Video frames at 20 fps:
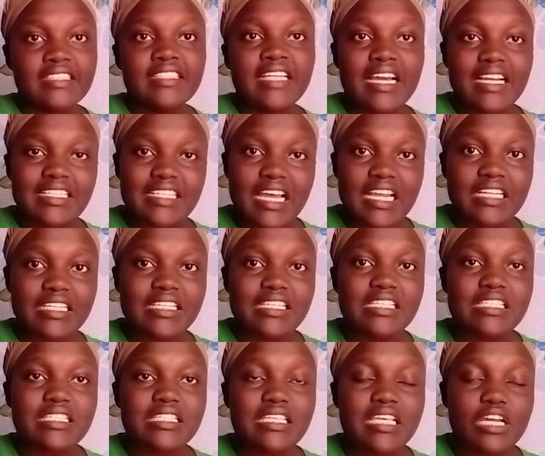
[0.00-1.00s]
Daktari
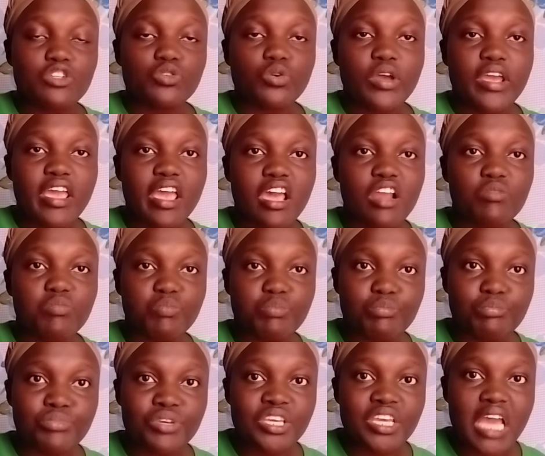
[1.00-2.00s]
is here to
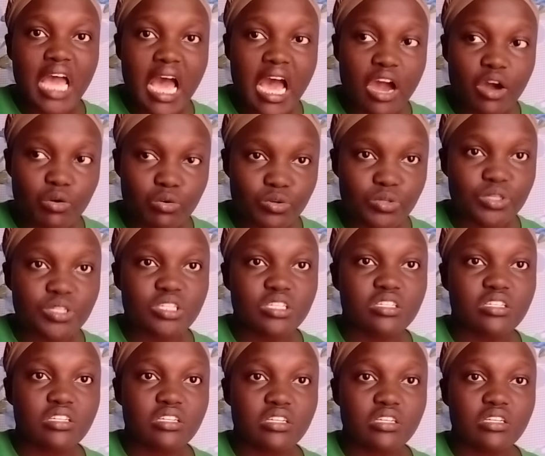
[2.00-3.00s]
help me out.